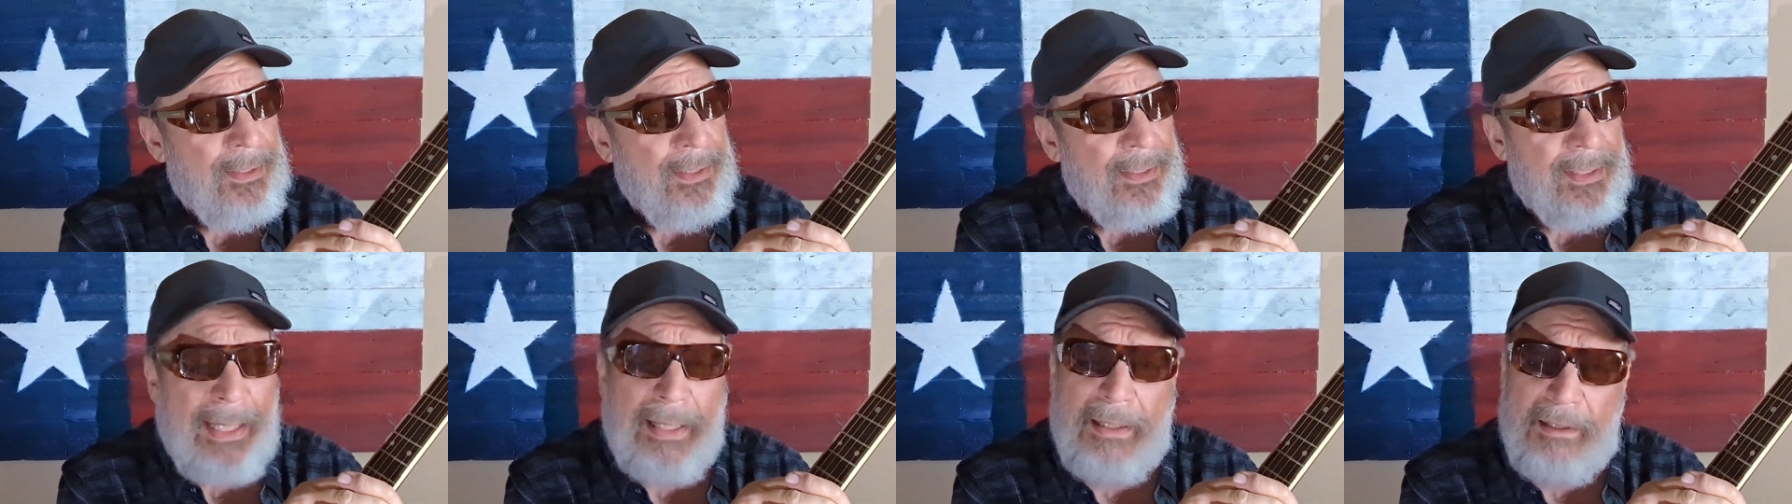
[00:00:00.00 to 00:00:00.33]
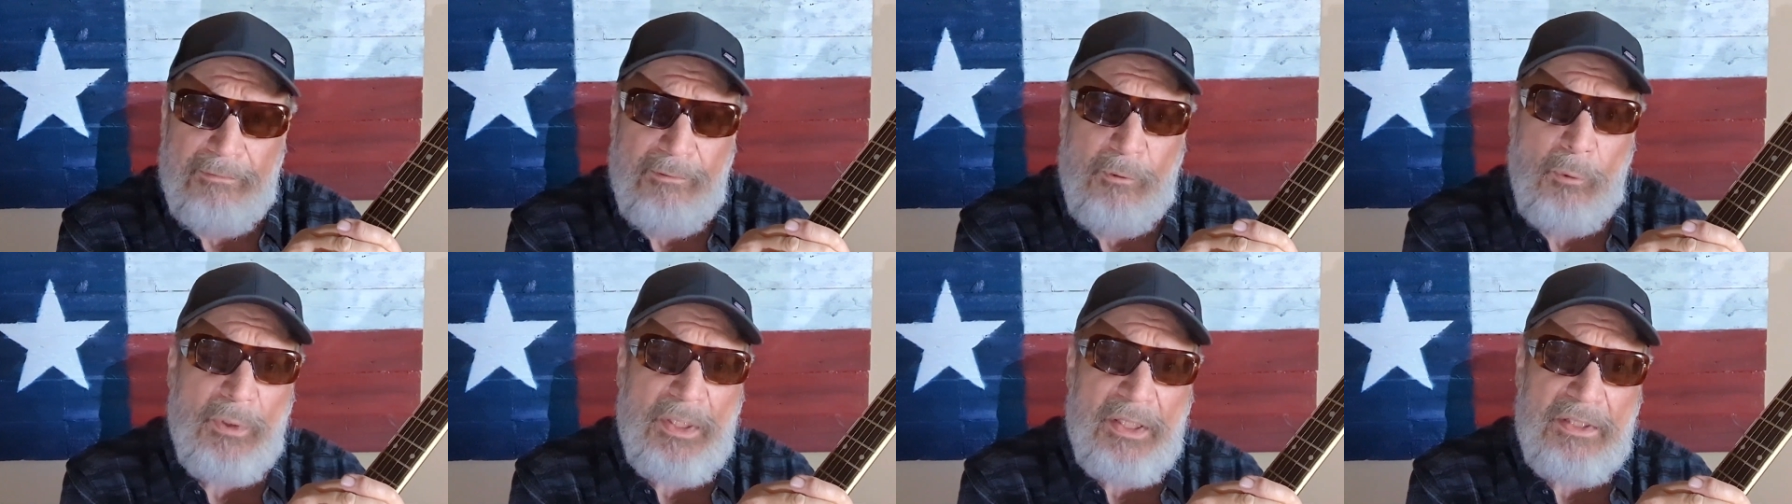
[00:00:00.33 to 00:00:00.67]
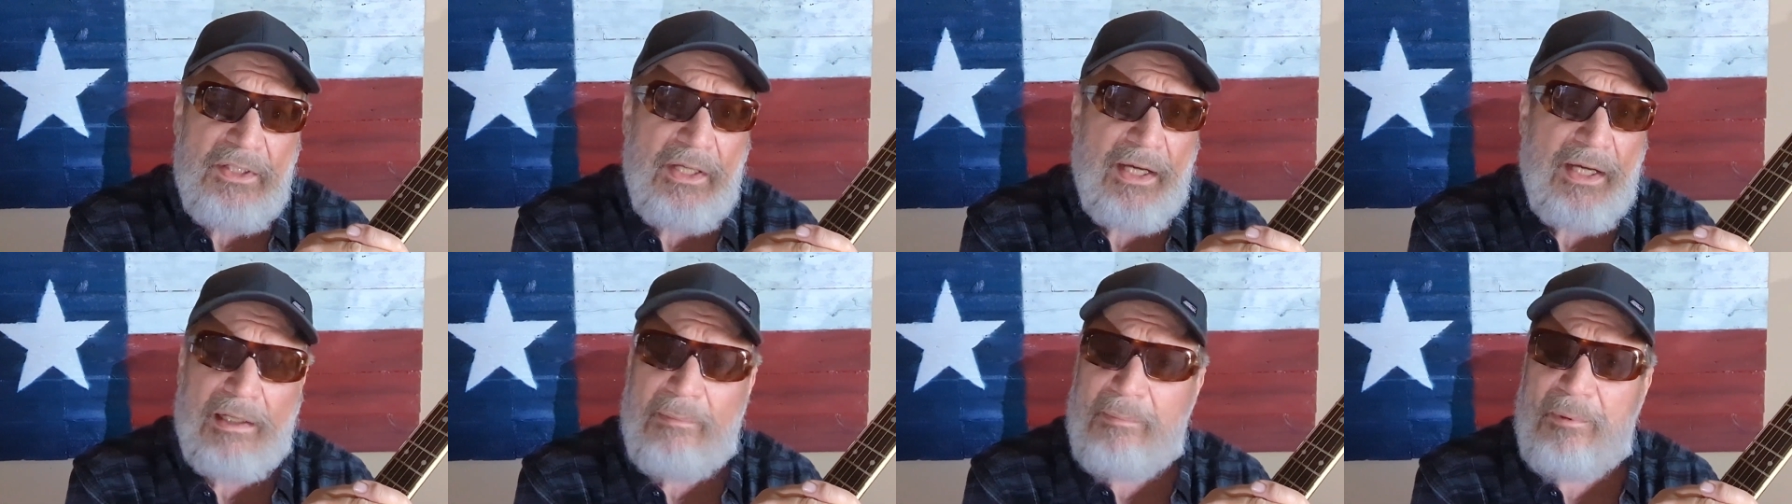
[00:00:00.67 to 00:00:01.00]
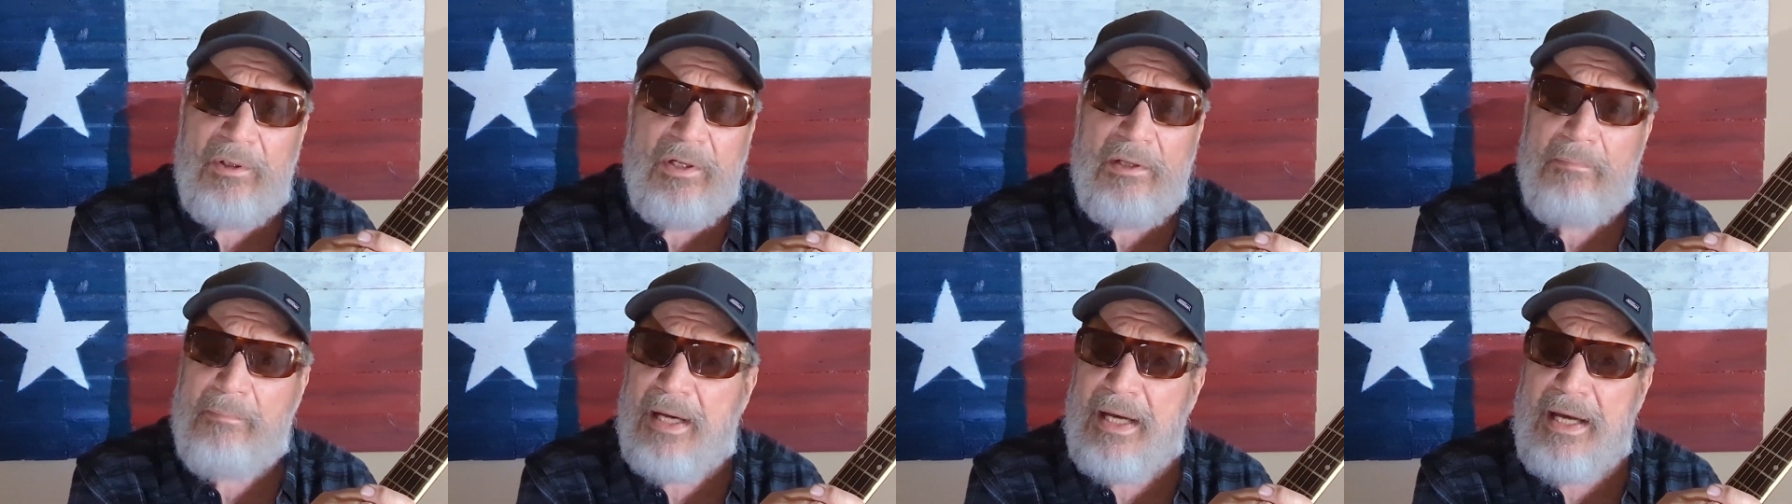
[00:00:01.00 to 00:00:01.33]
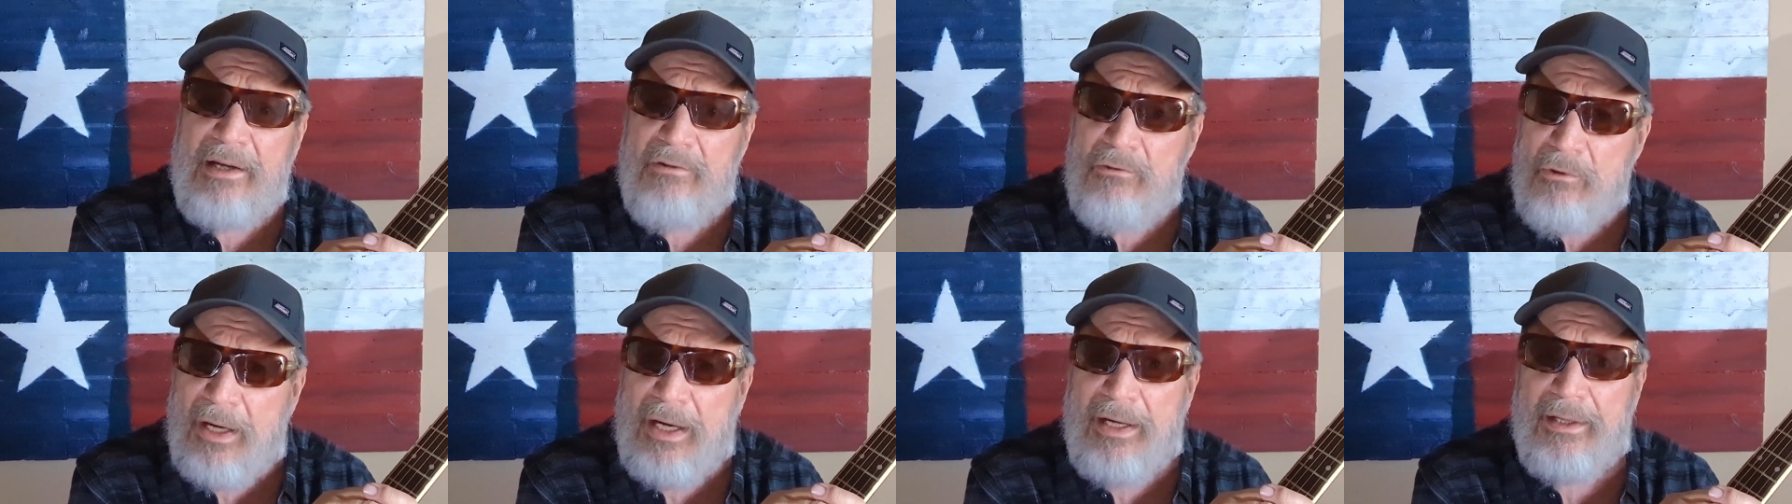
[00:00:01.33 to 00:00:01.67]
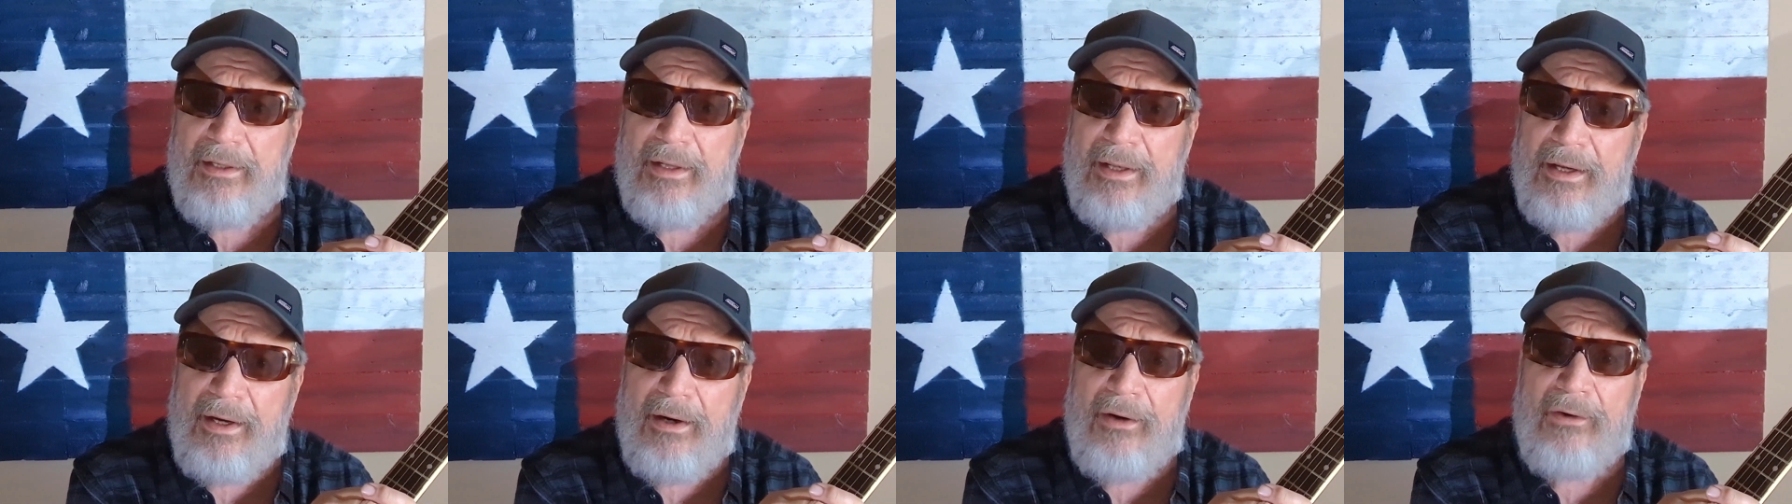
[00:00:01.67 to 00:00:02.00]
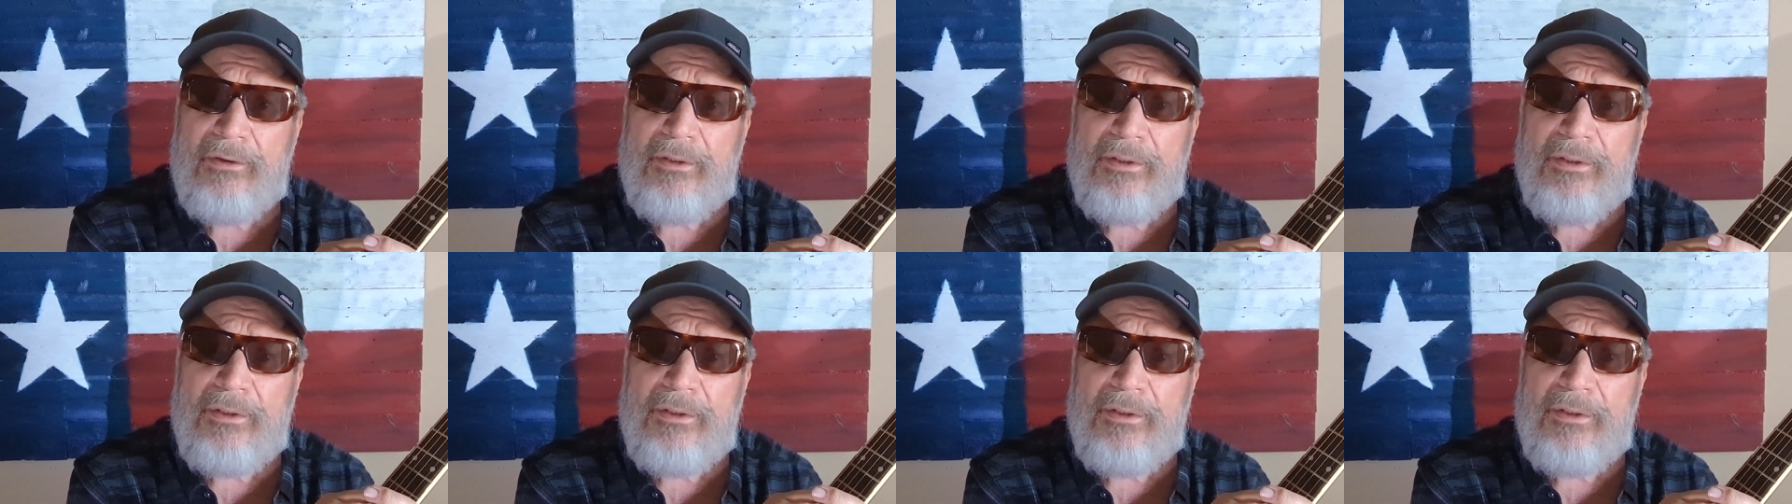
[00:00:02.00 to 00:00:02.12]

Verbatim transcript: California's got it pretty bad right now.